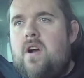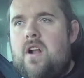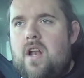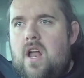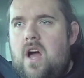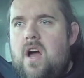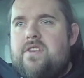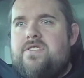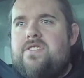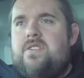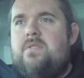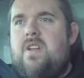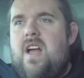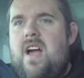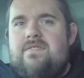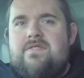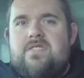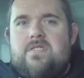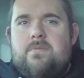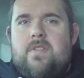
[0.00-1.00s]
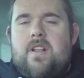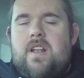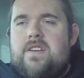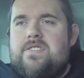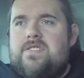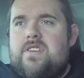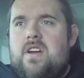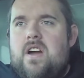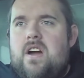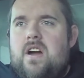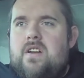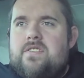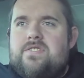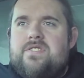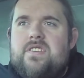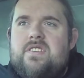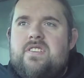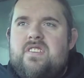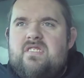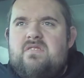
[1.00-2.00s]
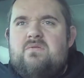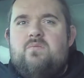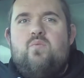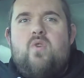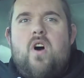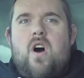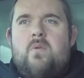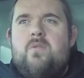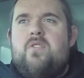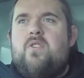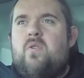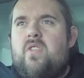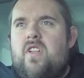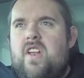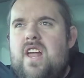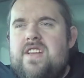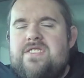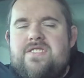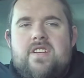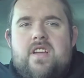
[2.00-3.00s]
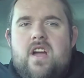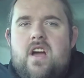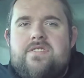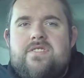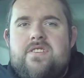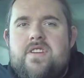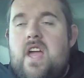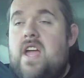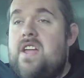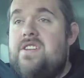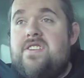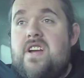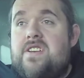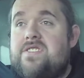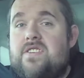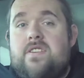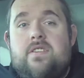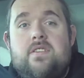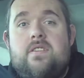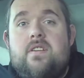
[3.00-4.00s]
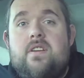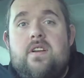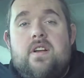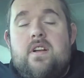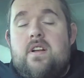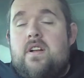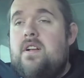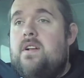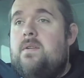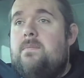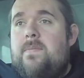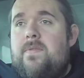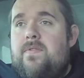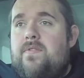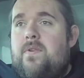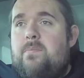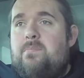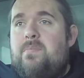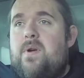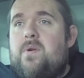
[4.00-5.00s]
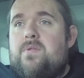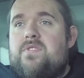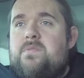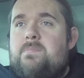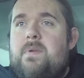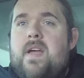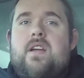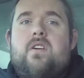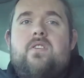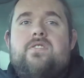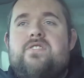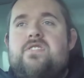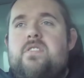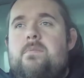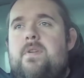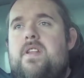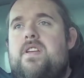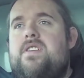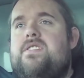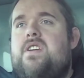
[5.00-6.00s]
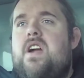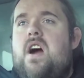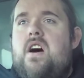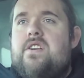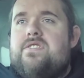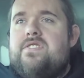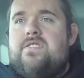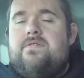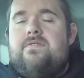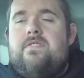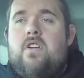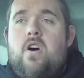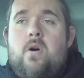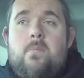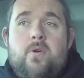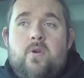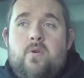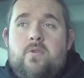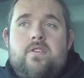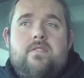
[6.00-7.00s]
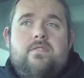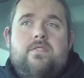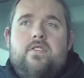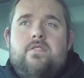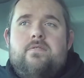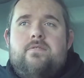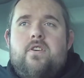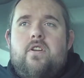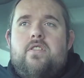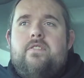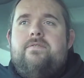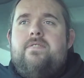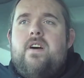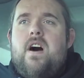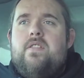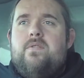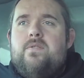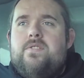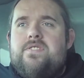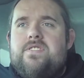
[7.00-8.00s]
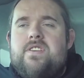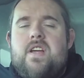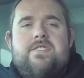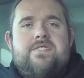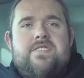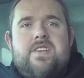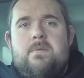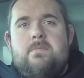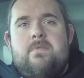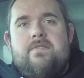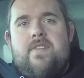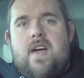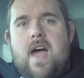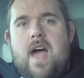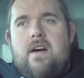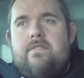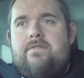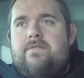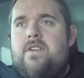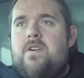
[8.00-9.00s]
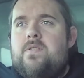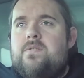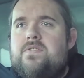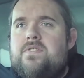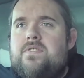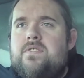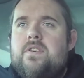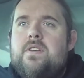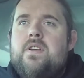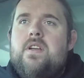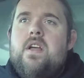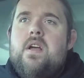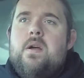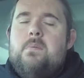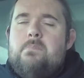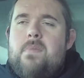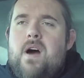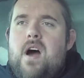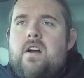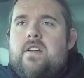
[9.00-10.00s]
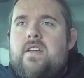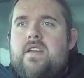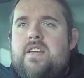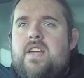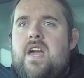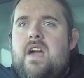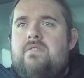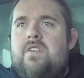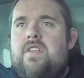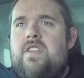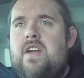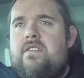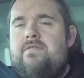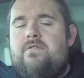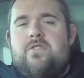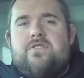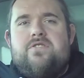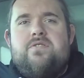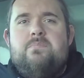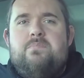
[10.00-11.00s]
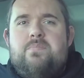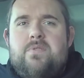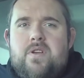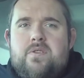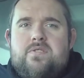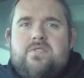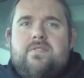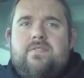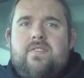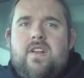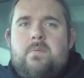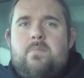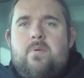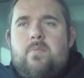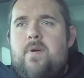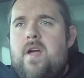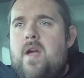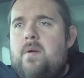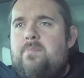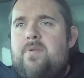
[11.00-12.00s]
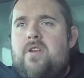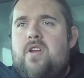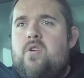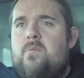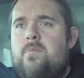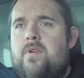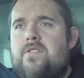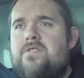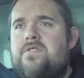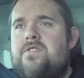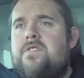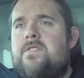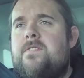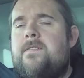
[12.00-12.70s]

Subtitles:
class, it would have some of the less cars and what I would call the lesser cars in it. It doesn't. The build spec on some of these cars is phenomenal. You've got the father and son team of the Hatfields, Mark and Kevin. They've got some beautifully prepared Pumas.